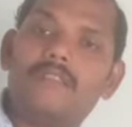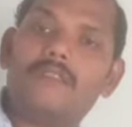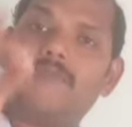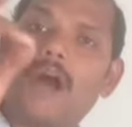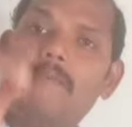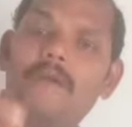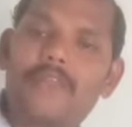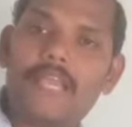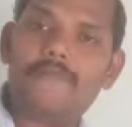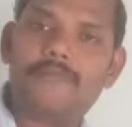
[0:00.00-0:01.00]
the form of
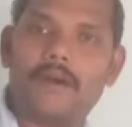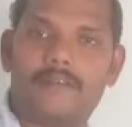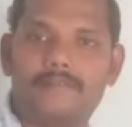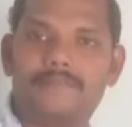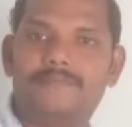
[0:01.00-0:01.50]
rainfall.